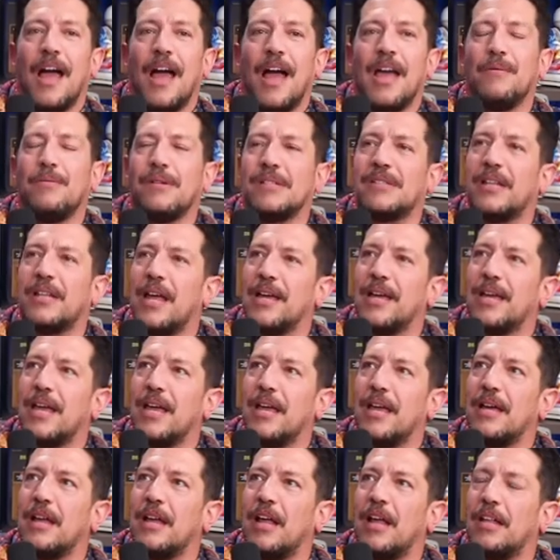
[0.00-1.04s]
It was, like,
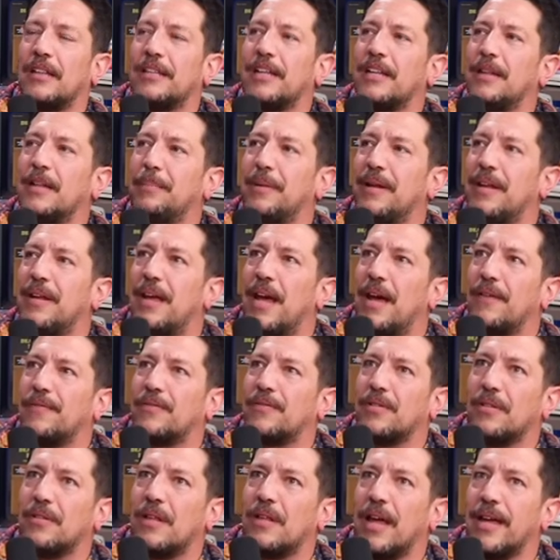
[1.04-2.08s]
a little bit
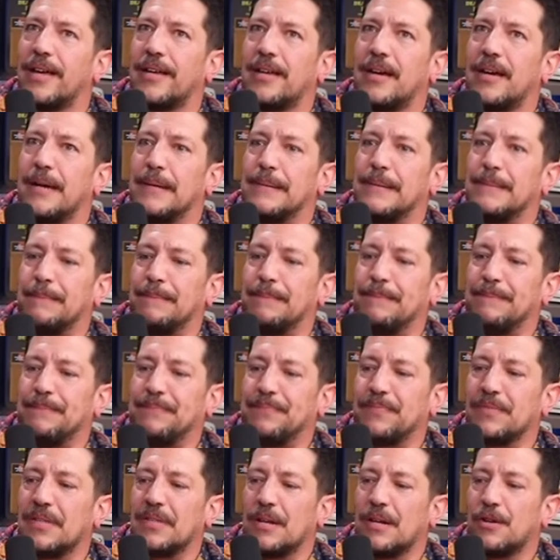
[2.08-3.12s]
after, like,
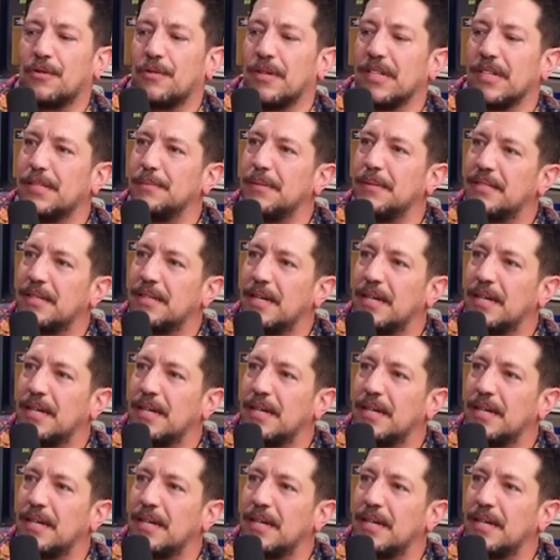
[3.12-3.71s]
Christmas,